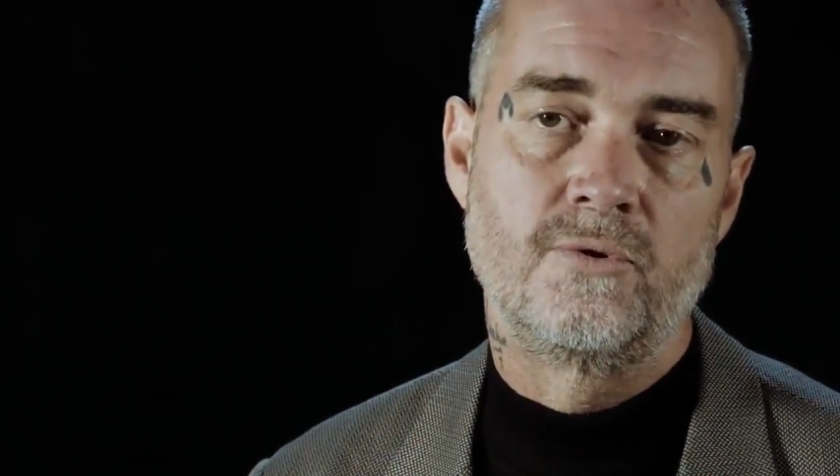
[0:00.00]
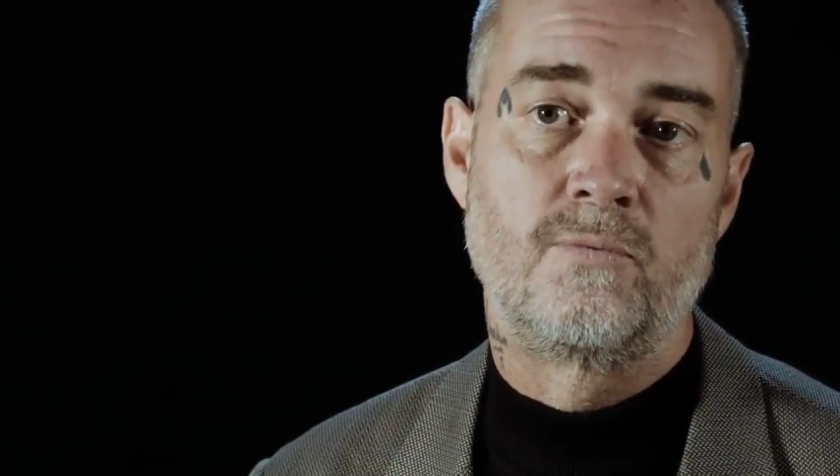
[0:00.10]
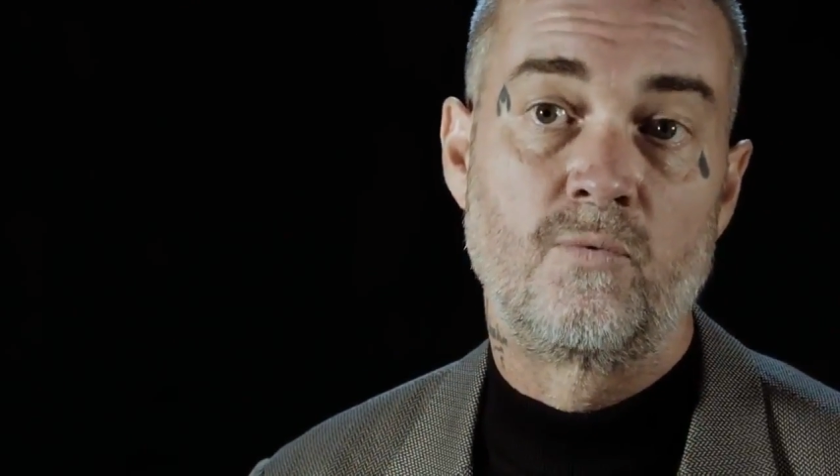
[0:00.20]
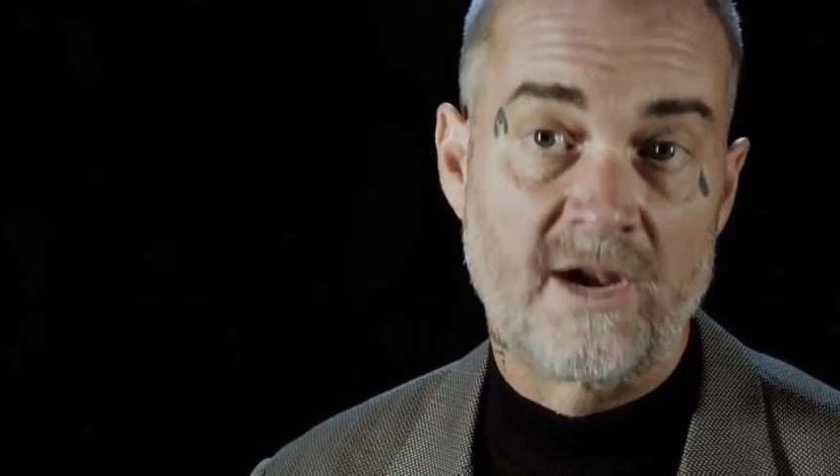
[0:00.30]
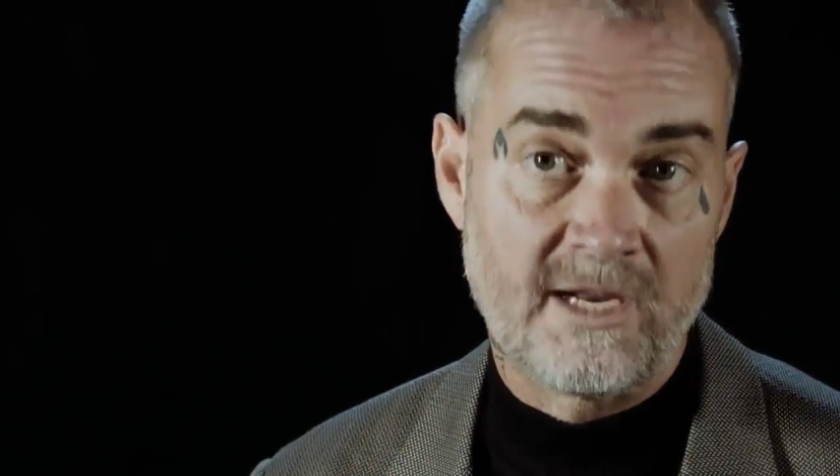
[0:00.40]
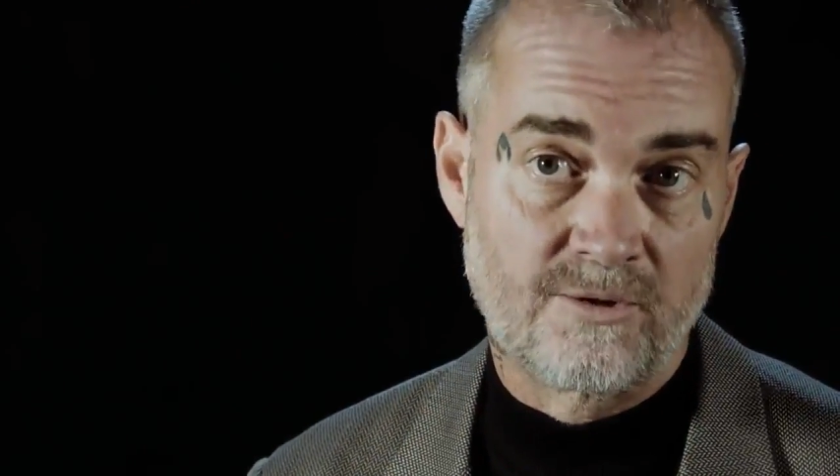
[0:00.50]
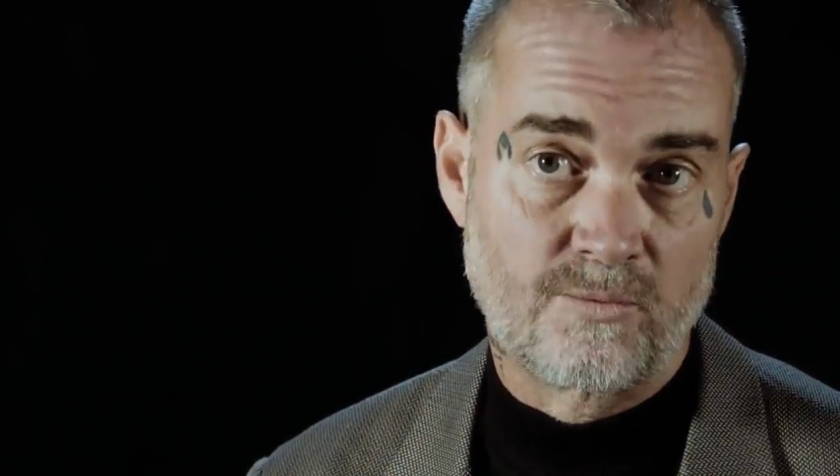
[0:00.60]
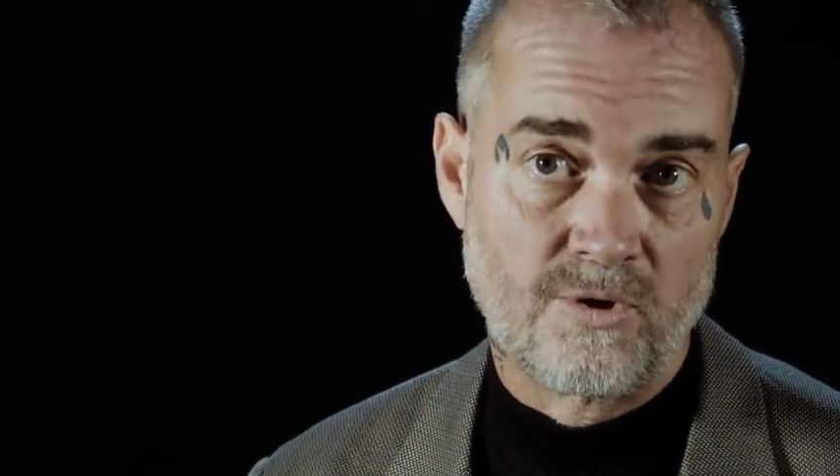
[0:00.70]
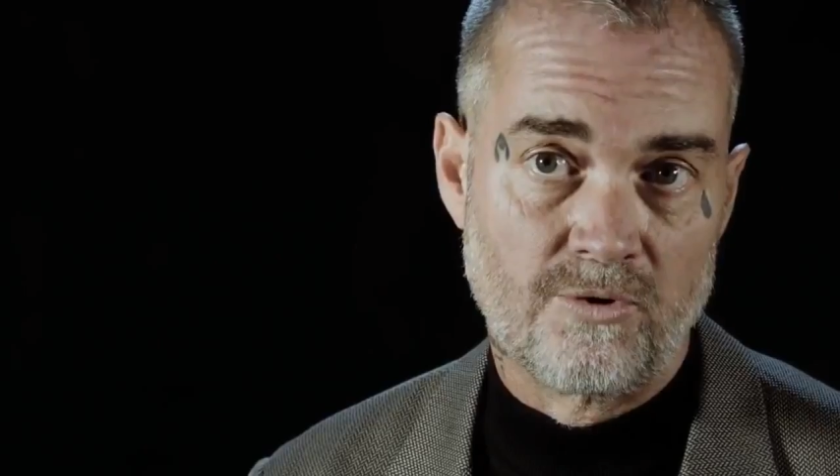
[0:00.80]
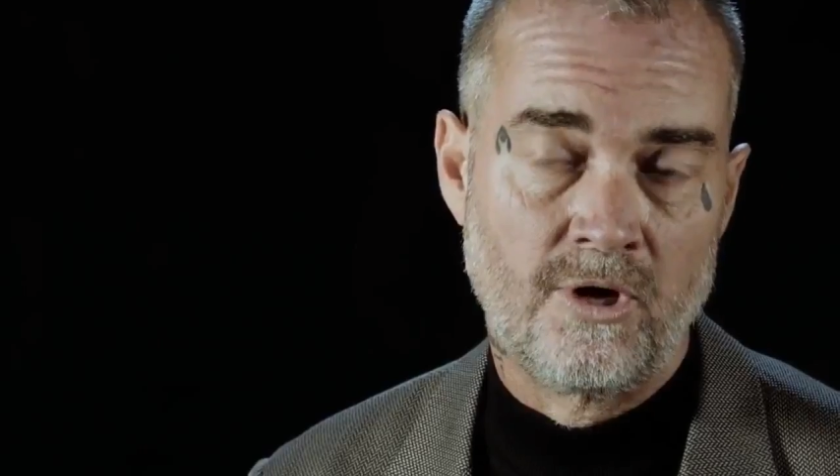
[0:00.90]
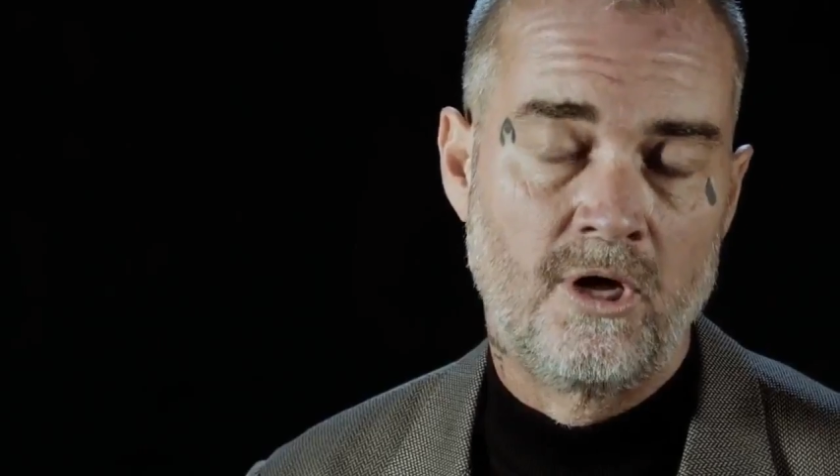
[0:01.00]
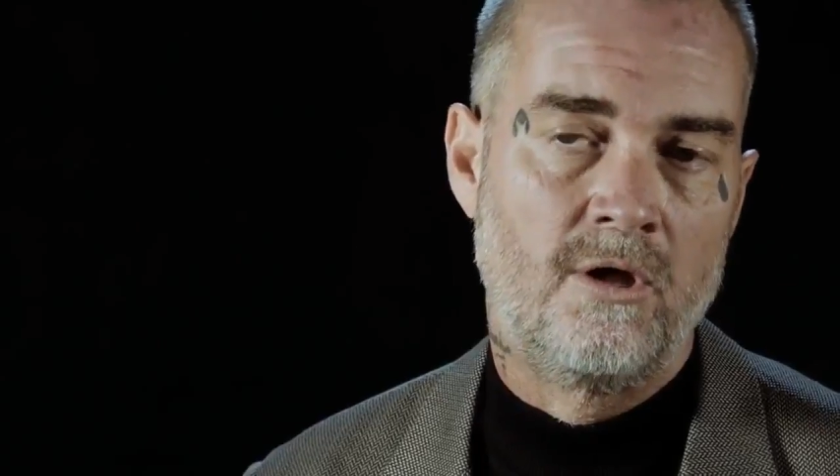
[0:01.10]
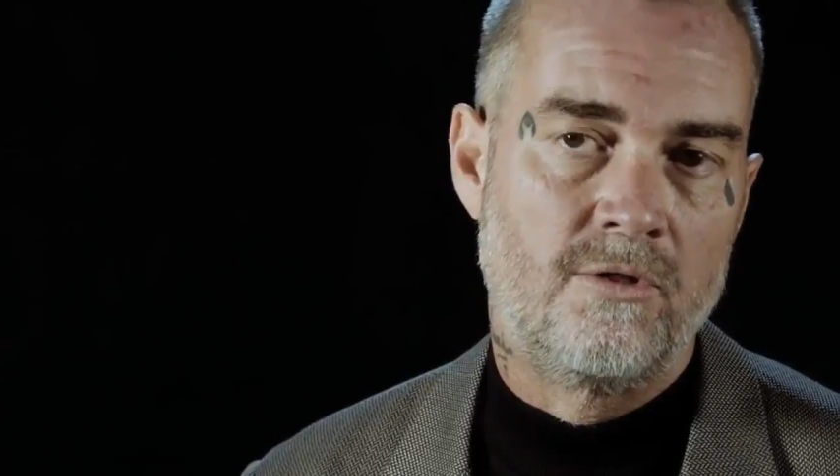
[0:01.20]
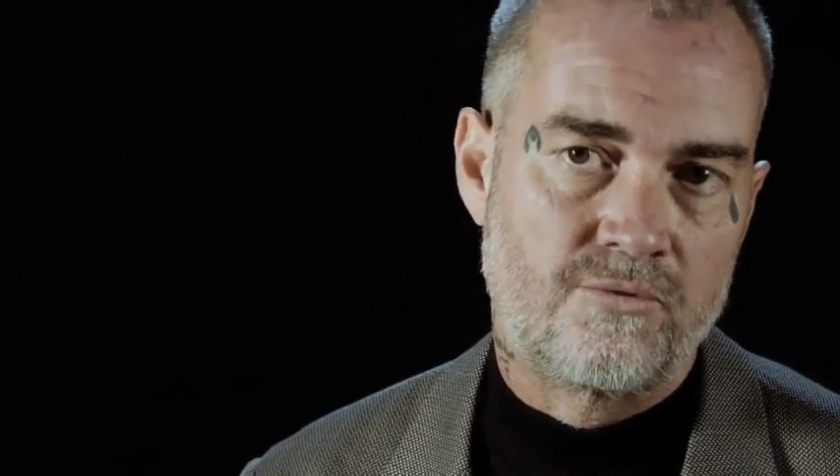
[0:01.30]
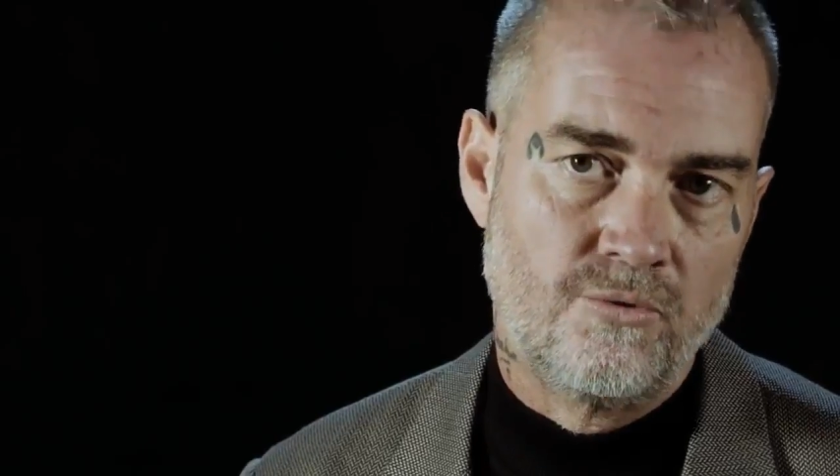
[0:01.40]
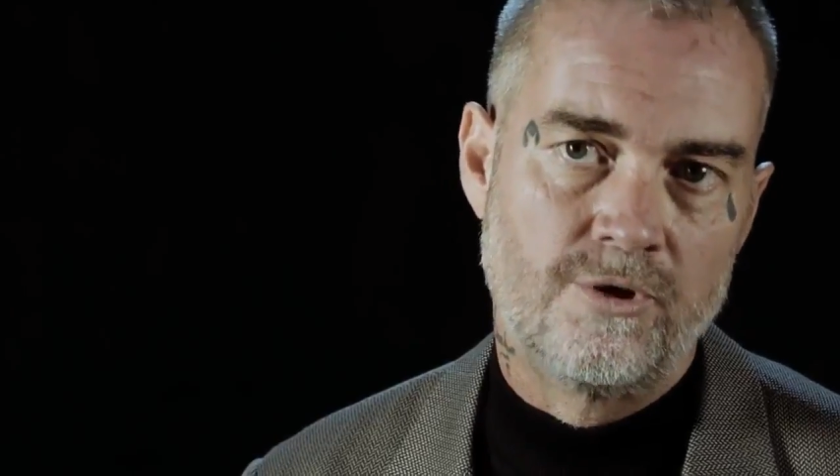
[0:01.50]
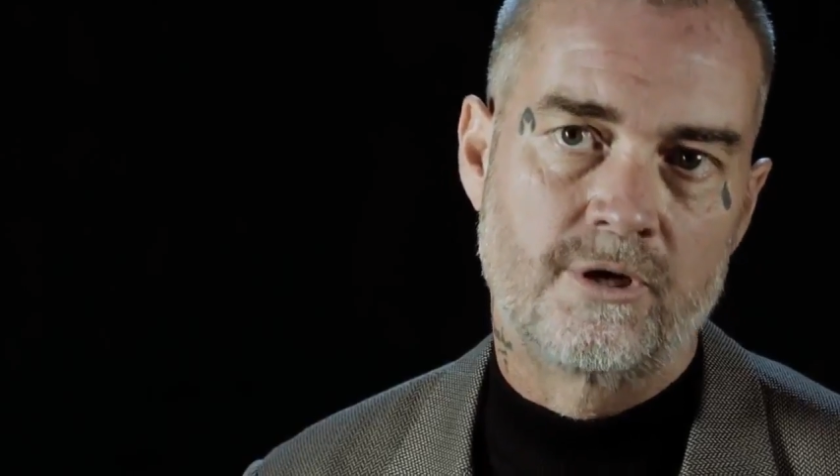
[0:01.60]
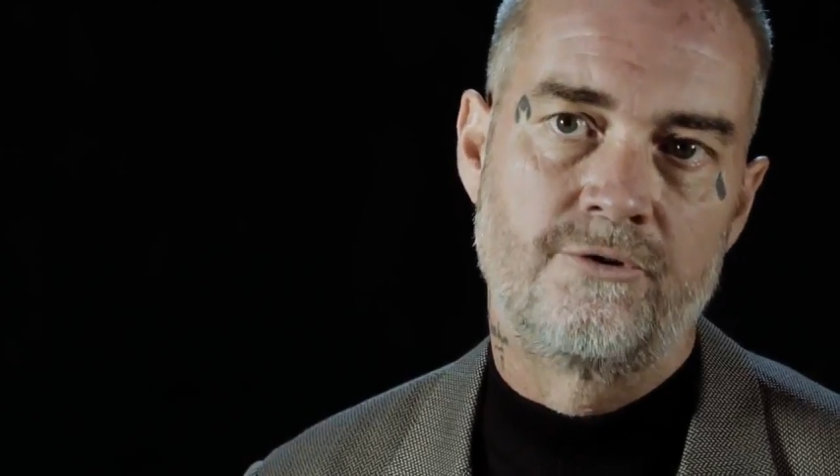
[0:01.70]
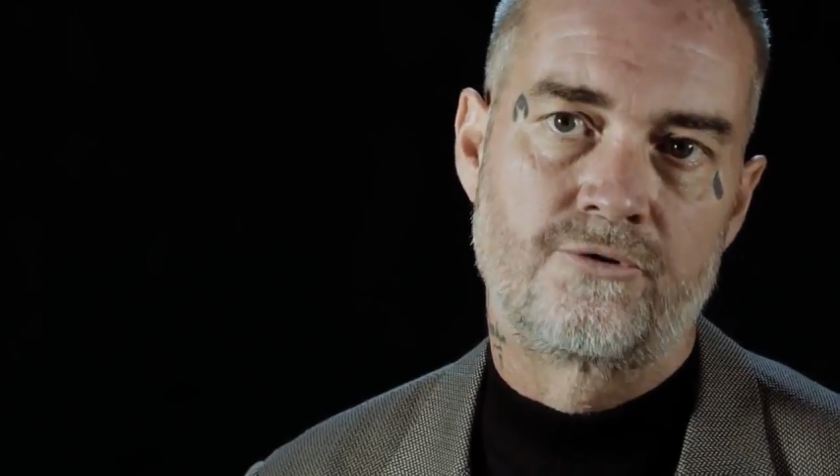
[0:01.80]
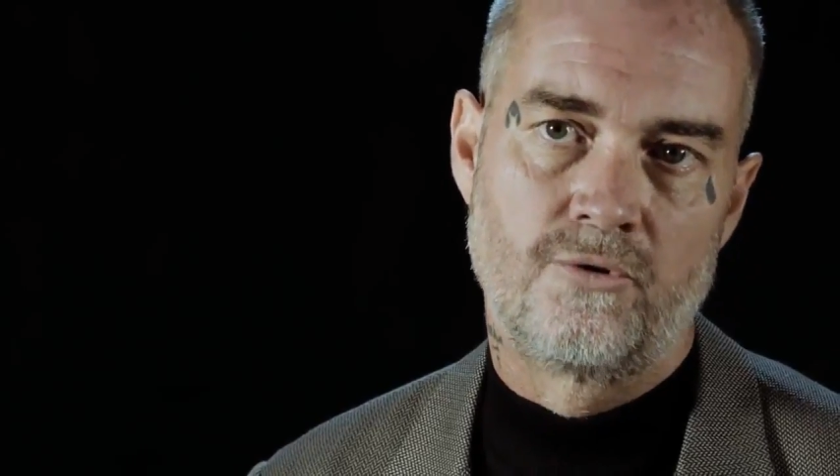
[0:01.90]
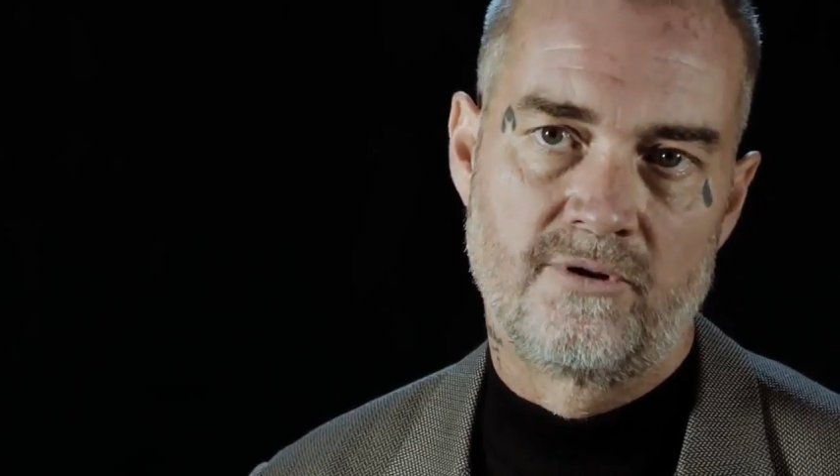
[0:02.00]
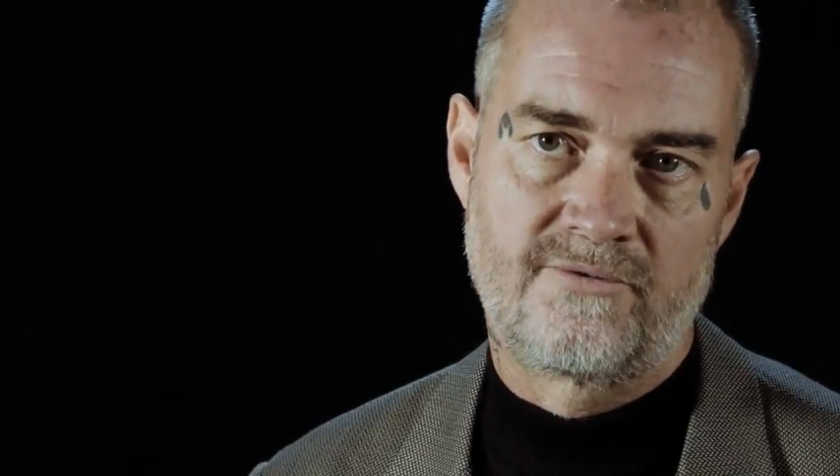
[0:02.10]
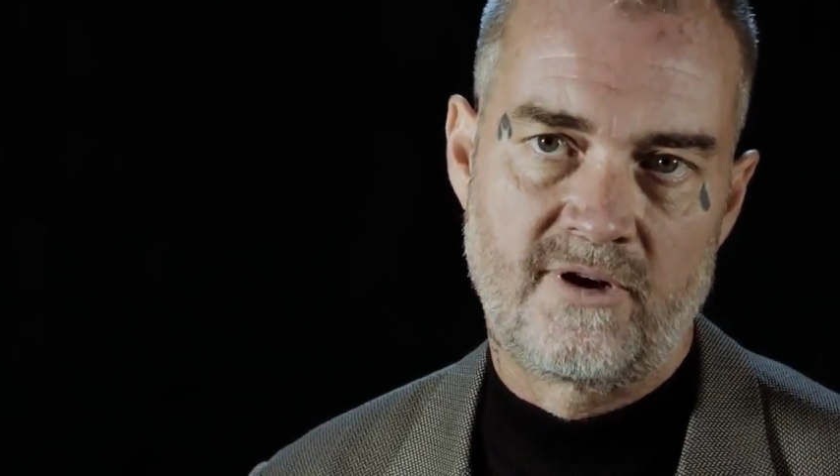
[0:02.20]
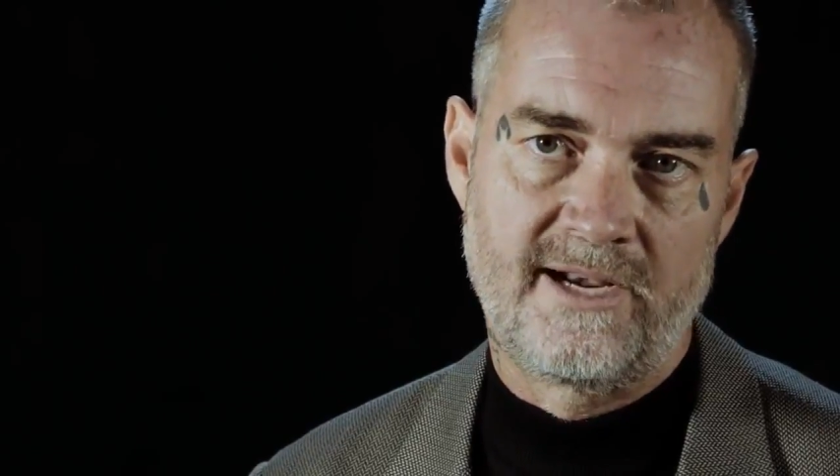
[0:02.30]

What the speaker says: who are running the world through the control of